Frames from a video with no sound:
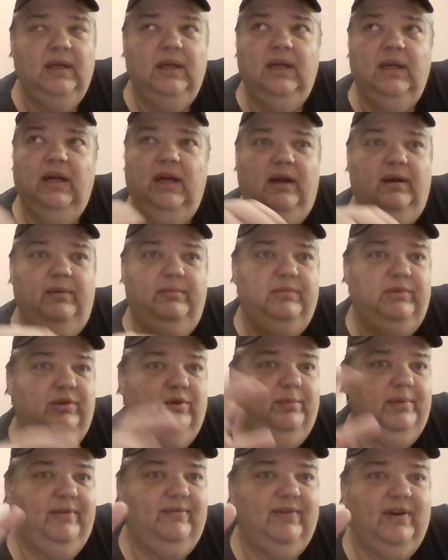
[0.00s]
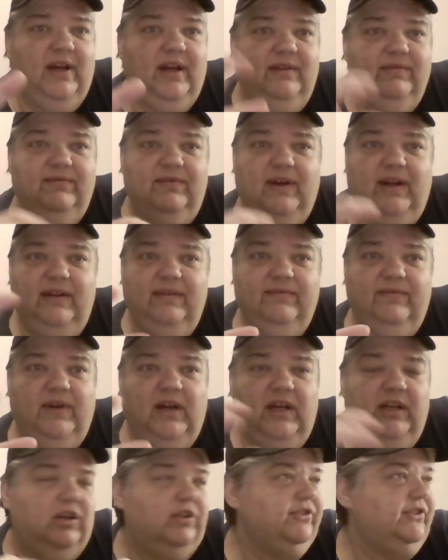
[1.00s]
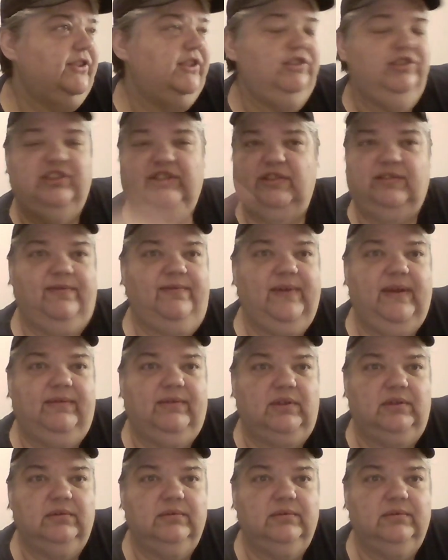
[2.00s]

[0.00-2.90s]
You'll be fine. All of a sudden, it's just a fever.